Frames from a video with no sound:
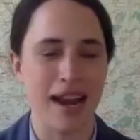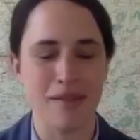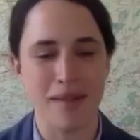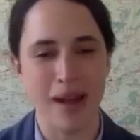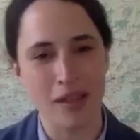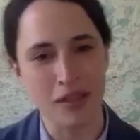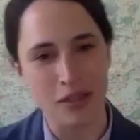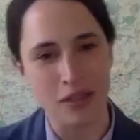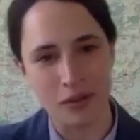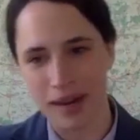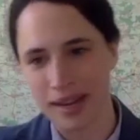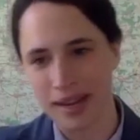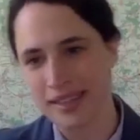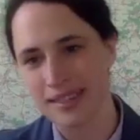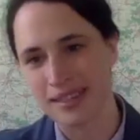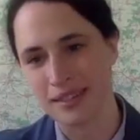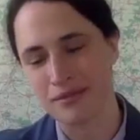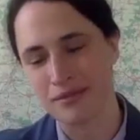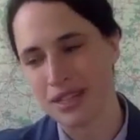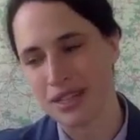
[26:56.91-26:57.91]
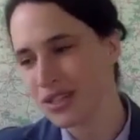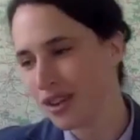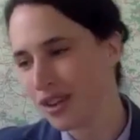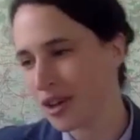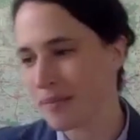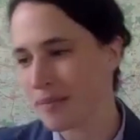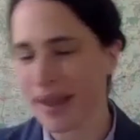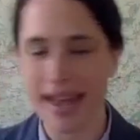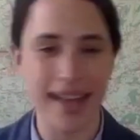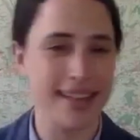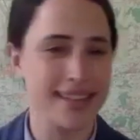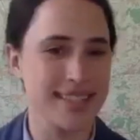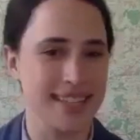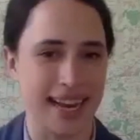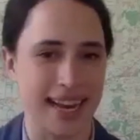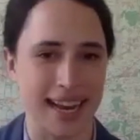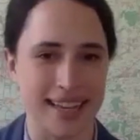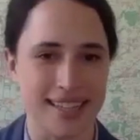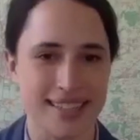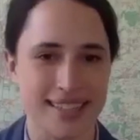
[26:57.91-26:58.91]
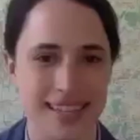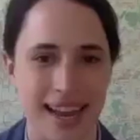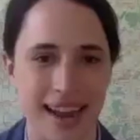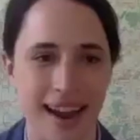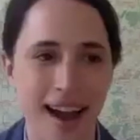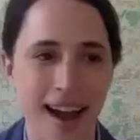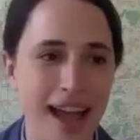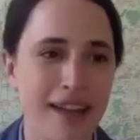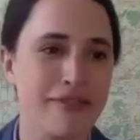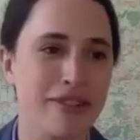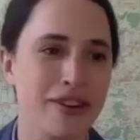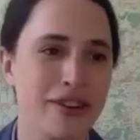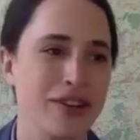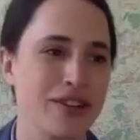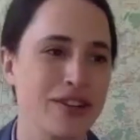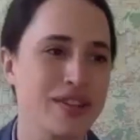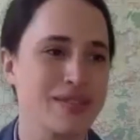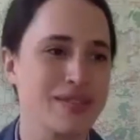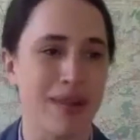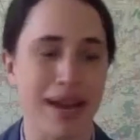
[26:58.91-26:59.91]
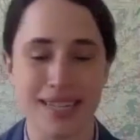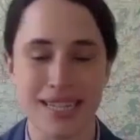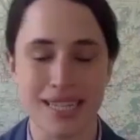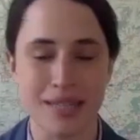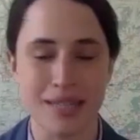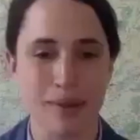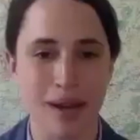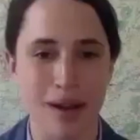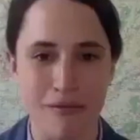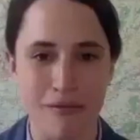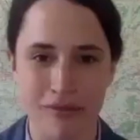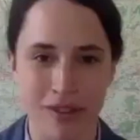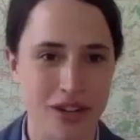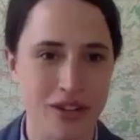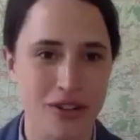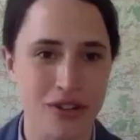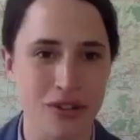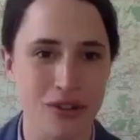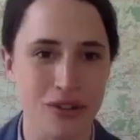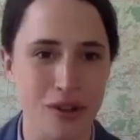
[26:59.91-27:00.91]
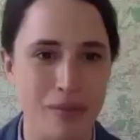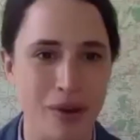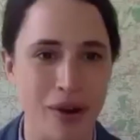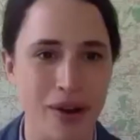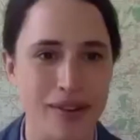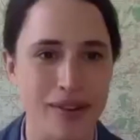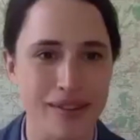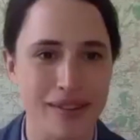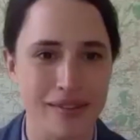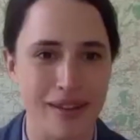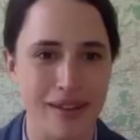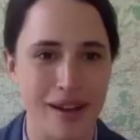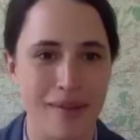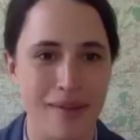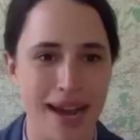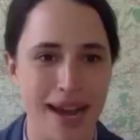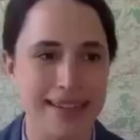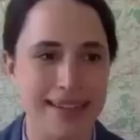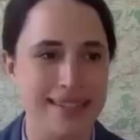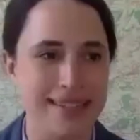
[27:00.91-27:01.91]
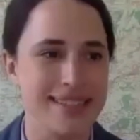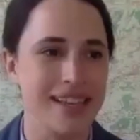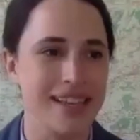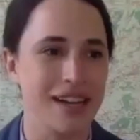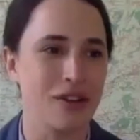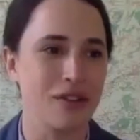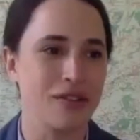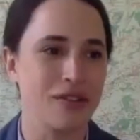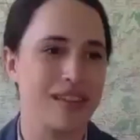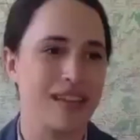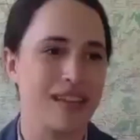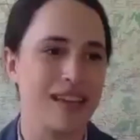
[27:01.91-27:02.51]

About the ways in which notepads and I guess today iPhones might just become functional components of our minded selves.